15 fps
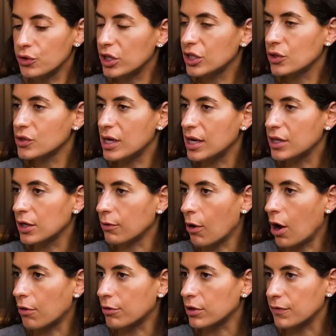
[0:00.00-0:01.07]
don't think there's anything
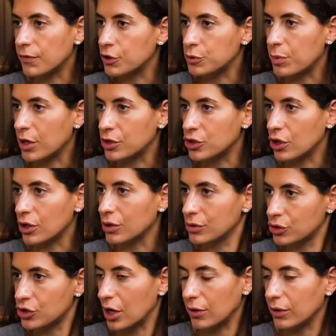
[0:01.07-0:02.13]
wrong with a fish picture
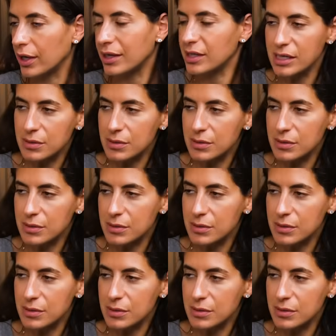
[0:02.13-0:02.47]
generally. It